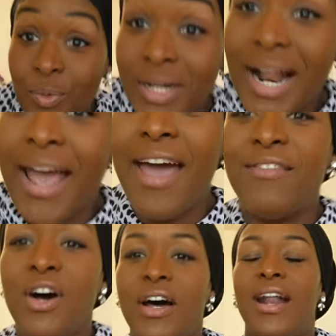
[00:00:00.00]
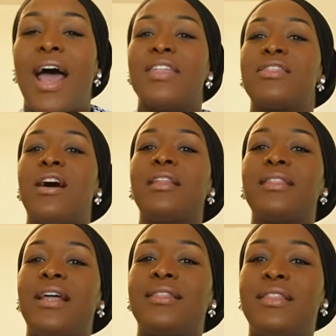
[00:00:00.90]
what I have on. I thought
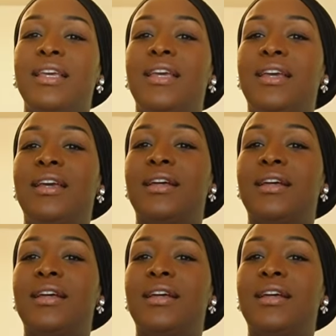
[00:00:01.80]
that the